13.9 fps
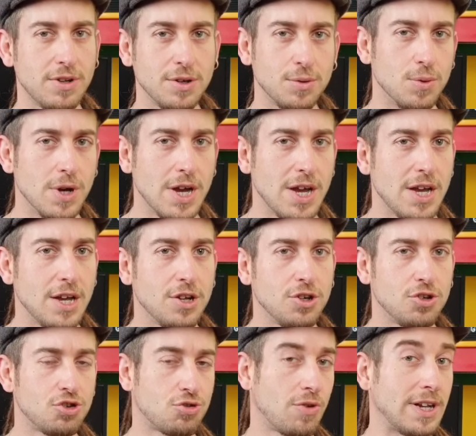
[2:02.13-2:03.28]
little
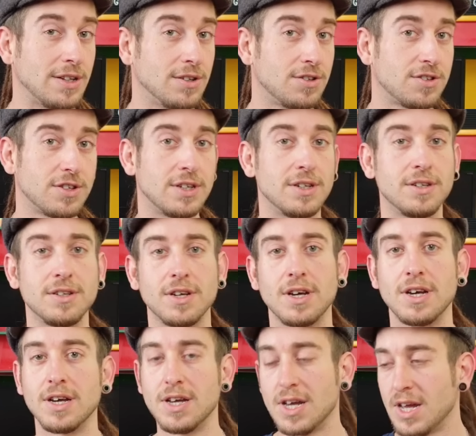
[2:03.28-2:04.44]
traits and
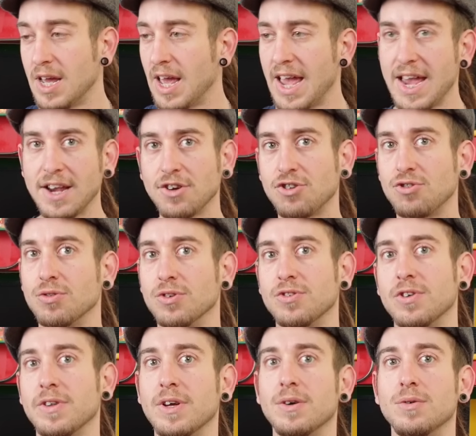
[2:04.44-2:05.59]
extras
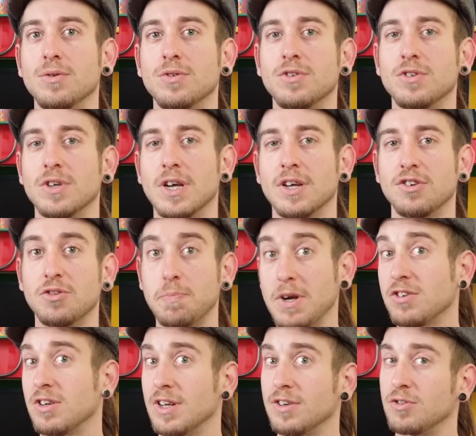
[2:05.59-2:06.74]
that those
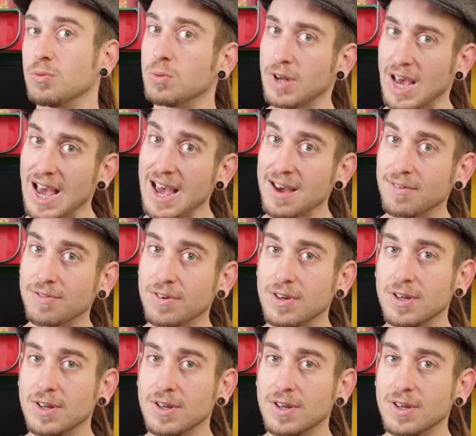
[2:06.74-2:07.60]
specialists would have.